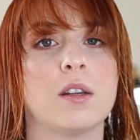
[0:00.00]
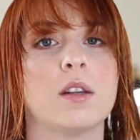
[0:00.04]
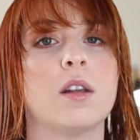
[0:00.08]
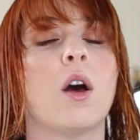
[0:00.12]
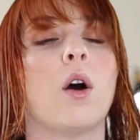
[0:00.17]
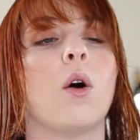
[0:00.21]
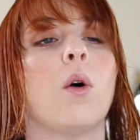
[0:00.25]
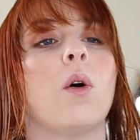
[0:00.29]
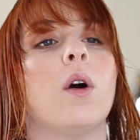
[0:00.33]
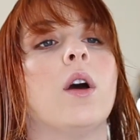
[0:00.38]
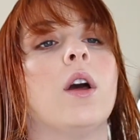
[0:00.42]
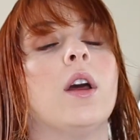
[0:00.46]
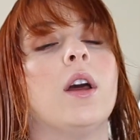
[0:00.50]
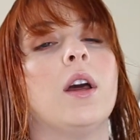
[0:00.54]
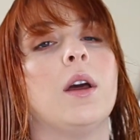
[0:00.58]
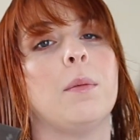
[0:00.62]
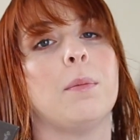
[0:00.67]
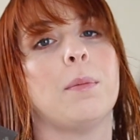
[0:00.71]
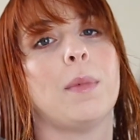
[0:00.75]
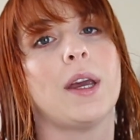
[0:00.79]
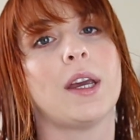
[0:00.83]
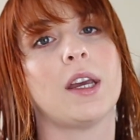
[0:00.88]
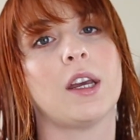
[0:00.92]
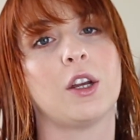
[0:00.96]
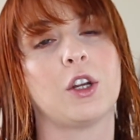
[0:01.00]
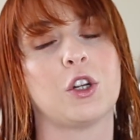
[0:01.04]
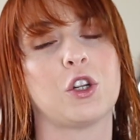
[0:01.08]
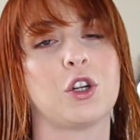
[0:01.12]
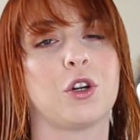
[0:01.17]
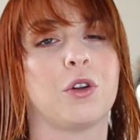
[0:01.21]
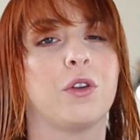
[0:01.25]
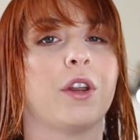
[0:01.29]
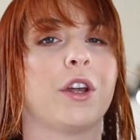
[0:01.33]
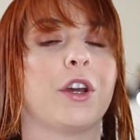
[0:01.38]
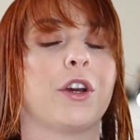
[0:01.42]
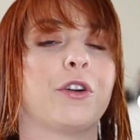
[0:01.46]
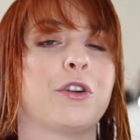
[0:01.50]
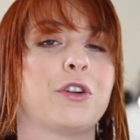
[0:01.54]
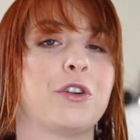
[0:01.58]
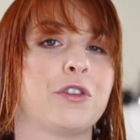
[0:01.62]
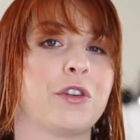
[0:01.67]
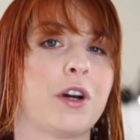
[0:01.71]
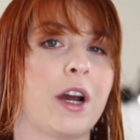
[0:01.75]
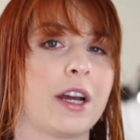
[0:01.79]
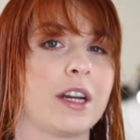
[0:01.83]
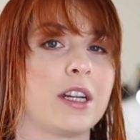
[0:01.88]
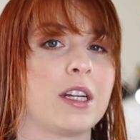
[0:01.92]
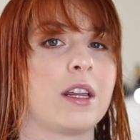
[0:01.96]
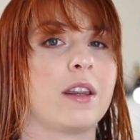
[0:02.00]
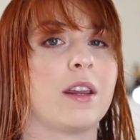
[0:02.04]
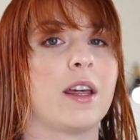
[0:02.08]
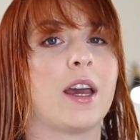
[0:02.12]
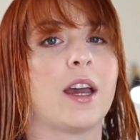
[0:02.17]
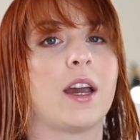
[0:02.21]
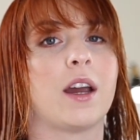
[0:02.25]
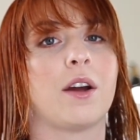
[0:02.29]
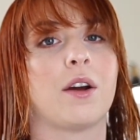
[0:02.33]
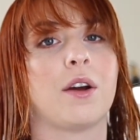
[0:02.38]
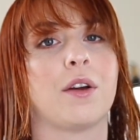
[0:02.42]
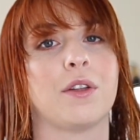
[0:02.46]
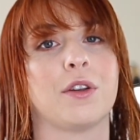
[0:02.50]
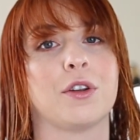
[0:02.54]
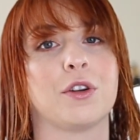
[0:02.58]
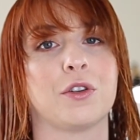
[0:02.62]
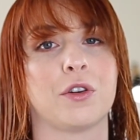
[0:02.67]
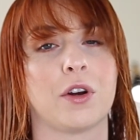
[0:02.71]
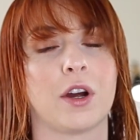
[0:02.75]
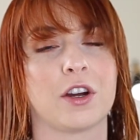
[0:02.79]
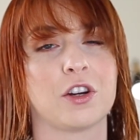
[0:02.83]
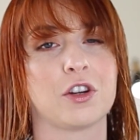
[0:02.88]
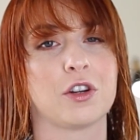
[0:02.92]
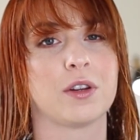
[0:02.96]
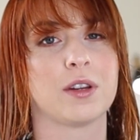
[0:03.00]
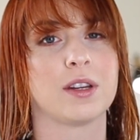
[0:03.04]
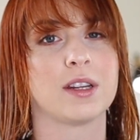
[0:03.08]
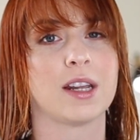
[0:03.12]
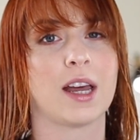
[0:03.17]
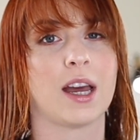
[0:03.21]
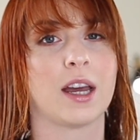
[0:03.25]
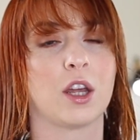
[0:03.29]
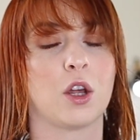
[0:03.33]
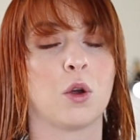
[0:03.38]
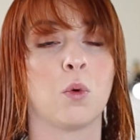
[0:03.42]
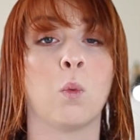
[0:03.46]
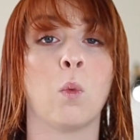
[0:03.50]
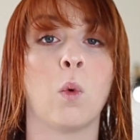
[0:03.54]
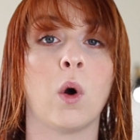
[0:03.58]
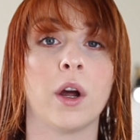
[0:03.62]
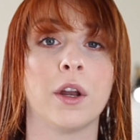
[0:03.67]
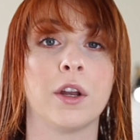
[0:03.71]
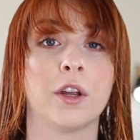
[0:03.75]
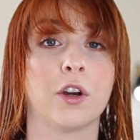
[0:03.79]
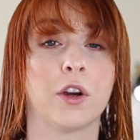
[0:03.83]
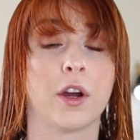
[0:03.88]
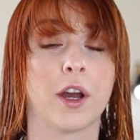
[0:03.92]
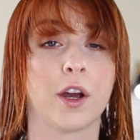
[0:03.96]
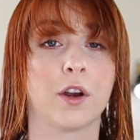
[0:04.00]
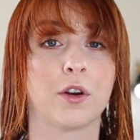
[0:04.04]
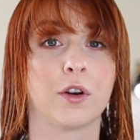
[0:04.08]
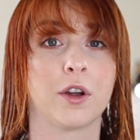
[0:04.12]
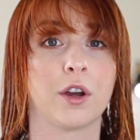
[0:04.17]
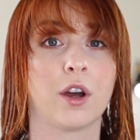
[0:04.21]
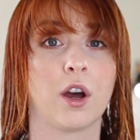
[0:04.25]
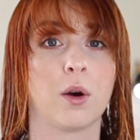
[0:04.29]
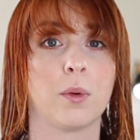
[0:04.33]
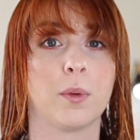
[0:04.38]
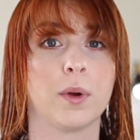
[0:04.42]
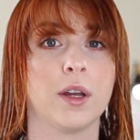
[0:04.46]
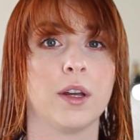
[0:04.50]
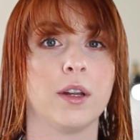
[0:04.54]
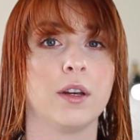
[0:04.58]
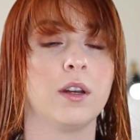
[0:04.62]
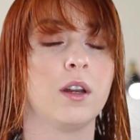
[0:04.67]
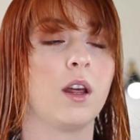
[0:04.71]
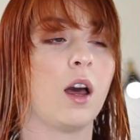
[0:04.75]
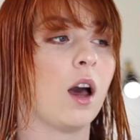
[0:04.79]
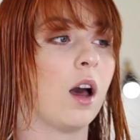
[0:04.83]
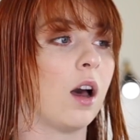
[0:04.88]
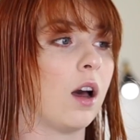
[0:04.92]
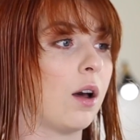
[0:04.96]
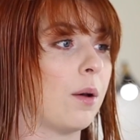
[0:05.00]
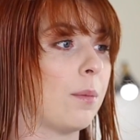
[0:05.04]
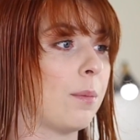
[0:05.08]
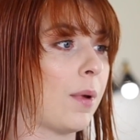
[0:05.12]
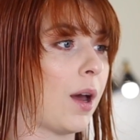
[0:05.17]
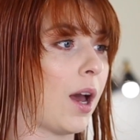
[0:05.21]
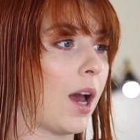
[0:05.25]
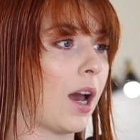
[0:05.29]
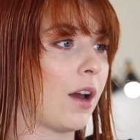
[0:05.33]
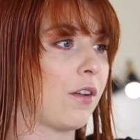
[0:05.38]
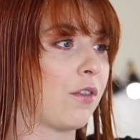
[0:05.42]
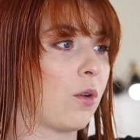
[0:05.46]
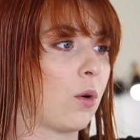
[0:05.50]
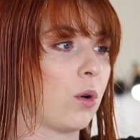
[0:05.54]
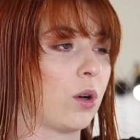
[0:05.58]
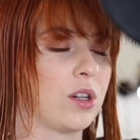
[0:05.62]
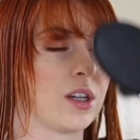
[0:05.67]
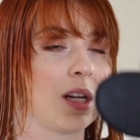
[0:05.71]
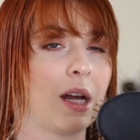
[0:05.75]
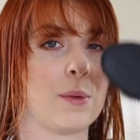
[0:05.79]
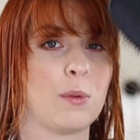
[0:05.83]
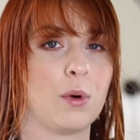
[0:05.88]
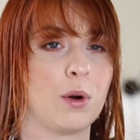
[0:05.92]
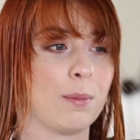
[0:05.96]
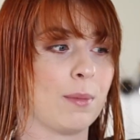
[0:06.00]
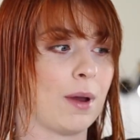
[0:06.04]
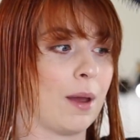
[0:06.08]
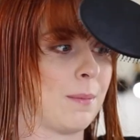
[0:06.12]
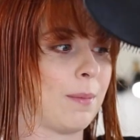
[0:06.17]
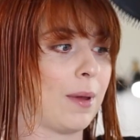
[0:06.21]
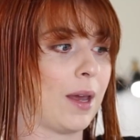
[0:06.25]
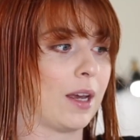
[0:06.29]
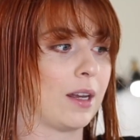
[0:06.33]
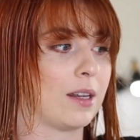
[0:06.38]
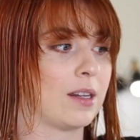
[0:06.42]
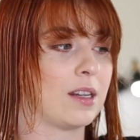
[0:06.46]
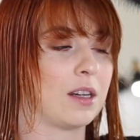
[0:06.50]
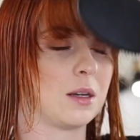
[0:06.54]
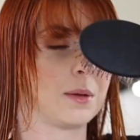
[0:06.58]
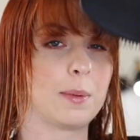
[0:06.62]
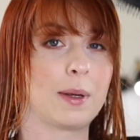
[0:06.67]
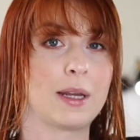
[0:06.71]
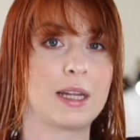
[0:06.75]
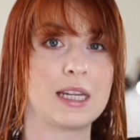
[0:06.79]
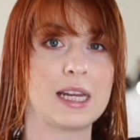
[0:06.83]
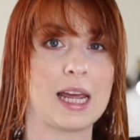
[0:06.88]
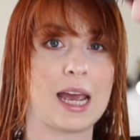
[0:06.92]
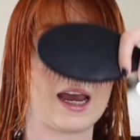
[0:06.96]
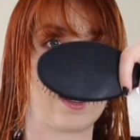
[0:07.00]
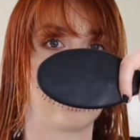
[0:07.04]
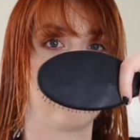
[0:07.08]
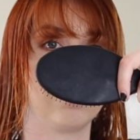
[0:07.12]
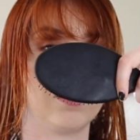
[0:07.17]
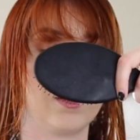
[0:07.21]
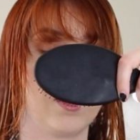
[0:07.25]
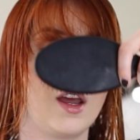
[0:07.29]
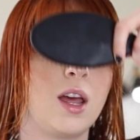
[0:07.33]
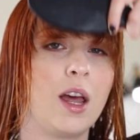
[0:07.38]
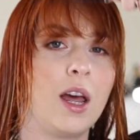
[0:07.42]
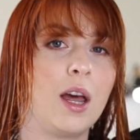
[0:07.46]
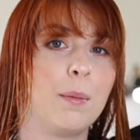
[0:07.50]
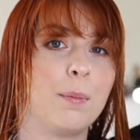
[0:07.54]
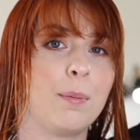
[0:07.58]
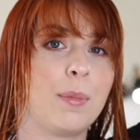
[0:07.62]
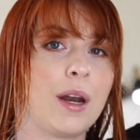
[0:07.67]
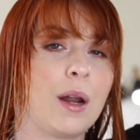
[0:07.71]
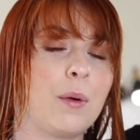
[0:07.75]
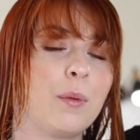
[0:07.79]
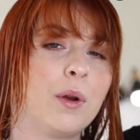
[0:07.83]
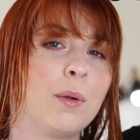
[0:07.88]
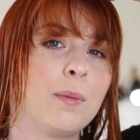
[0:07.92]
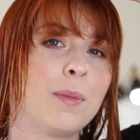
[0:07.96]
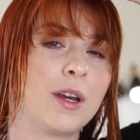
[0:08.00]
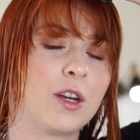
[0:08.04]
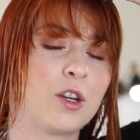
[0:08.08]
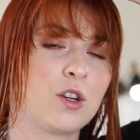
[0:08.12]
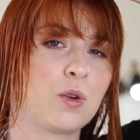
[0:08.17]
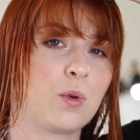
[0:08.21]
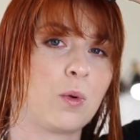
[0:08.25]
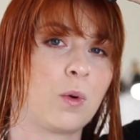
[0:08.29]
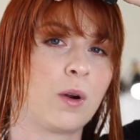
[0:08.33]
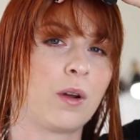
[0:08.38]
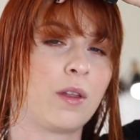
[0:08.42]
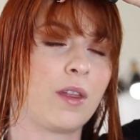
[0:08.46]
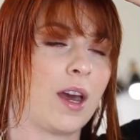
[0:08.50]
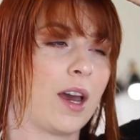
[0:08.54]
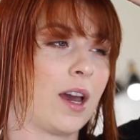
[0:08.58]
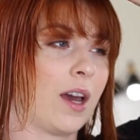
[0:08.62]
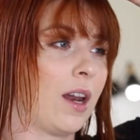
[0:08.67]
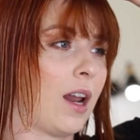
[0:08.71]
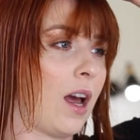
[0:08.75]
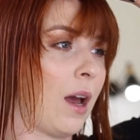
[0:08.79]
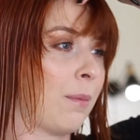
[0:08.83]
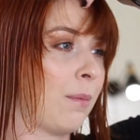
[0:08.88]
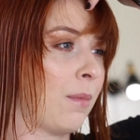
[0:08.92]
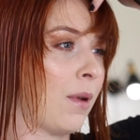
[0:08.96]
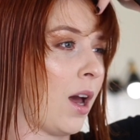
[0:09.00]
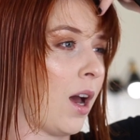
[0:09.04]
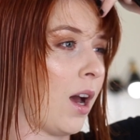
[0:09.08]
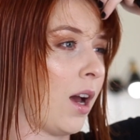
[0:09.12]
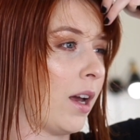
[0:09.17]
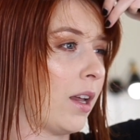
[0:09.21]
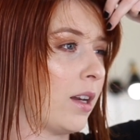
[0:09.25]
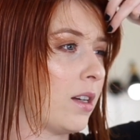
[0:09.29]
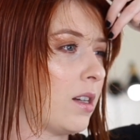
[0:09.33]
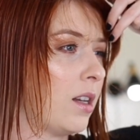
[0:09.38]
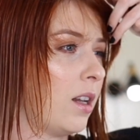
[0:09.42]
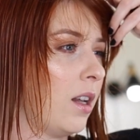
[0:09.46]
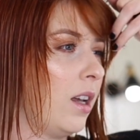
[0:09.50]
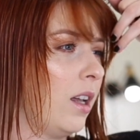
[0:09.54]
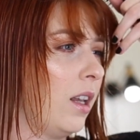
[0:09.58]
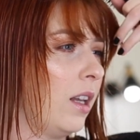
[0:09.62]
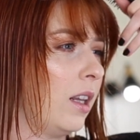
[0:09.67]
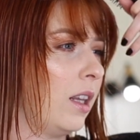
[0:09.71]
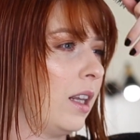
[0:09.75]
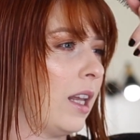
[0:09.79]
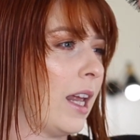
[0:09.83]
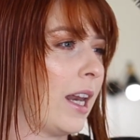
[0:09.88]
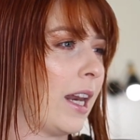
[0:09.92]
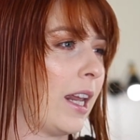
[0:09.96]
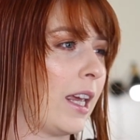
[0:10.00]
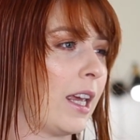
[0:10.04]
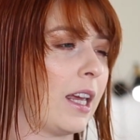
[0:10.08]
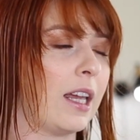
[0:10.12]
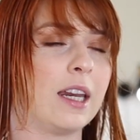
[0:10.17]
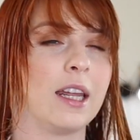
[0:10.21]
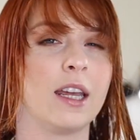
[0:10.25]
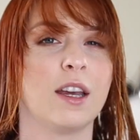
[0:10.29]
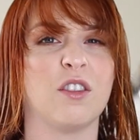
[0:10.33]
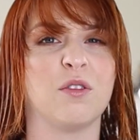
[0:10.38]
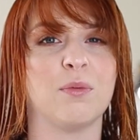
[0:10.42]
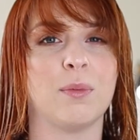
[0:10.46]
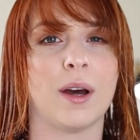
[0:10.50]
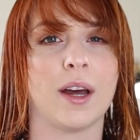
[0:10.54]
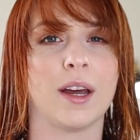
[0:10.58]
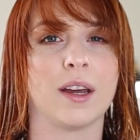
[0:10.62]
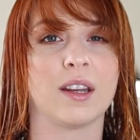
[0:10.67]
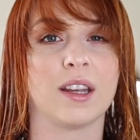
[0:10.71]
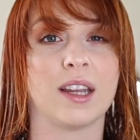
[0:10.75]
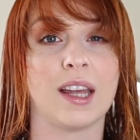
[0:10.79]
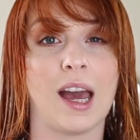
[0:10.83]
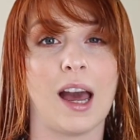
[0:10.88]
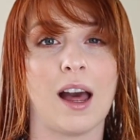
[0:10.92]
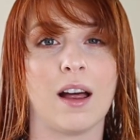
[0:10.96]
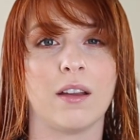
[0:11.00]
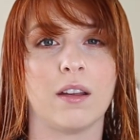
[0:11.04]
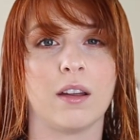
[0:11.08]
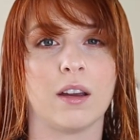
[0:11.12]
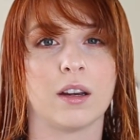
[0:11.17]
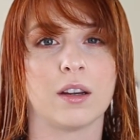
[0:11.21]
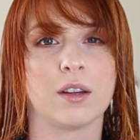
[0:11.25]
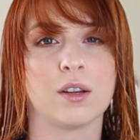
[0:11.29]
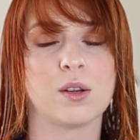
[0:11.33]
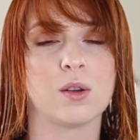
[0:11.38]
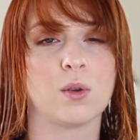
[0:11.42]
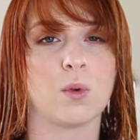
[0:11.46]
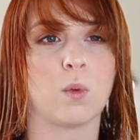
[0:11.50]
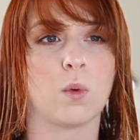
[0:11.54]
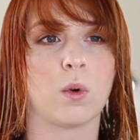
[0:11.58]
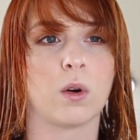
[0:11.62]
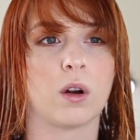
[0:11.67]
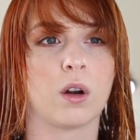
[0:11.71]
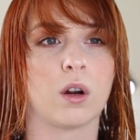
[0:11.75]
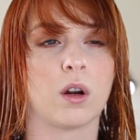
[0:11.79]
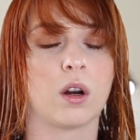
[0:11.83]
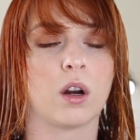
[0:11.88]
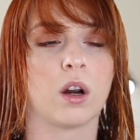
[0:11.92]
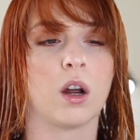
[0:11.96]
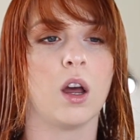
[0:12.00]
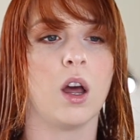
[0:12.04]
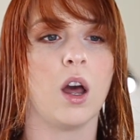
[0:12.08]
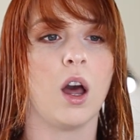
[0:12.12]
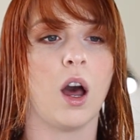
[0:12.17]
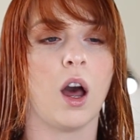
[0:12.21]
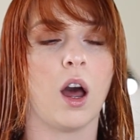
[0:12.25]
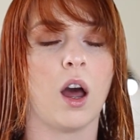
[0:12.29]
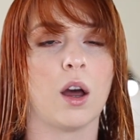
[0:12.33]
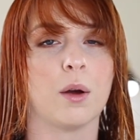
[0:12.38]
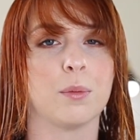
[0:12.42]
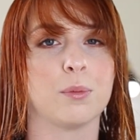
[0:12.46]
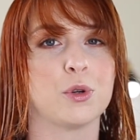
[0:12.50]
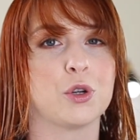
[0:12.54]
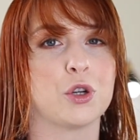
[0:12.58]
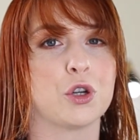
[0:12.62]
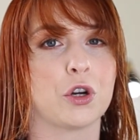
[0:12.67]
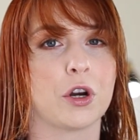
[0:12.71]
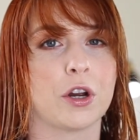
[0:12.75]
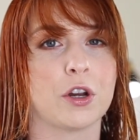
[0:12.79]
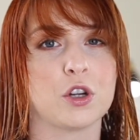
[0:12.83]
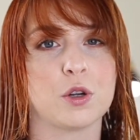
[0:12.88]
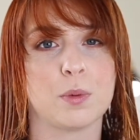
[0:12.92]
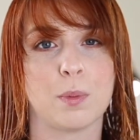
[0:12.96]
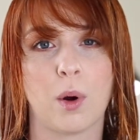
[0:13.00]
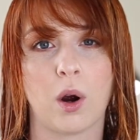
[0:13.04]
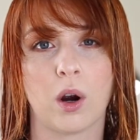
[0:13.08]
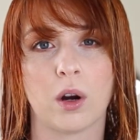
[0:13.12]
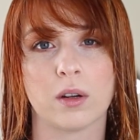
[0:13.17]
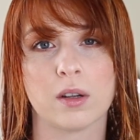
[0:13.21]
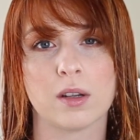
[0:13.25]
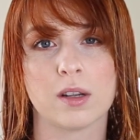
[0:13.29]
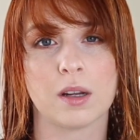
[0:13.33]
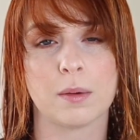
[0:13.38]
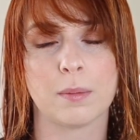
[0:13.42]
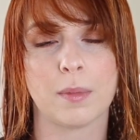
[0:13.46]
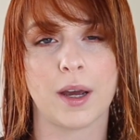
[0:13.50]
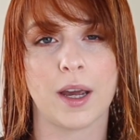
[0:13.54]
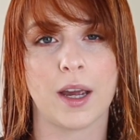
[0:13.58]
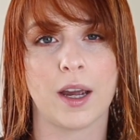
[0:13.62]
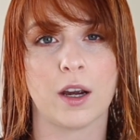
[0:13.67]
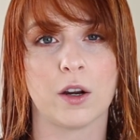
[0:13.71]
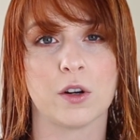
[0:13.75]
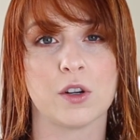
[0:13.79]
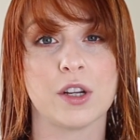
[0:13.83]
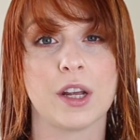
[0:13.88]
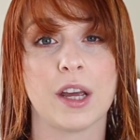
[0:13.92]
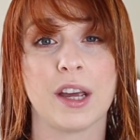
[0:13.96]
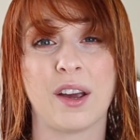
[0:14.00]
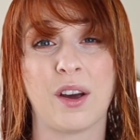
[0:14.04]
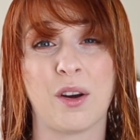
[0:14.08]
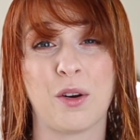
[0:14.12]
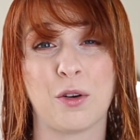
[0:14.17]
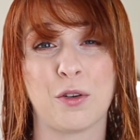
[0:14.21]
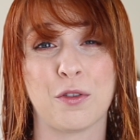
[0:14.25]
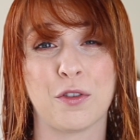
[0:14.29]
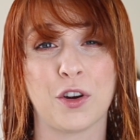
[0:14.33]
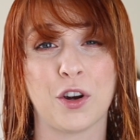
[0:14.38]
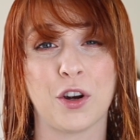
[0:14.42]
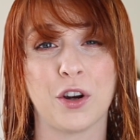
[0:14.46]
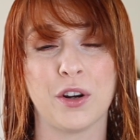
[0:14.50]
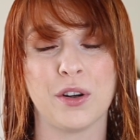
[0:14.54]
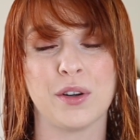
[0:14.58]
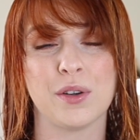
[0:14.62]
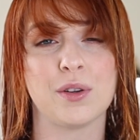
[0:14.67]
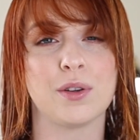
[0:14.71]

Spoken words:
So making sure that you're directing the hair in the directions that you want your hair to go in. Of course, I want my bangs to be down, but I want to make sure that I'm not letting any of my cowlicks or strange parts in my hair take over.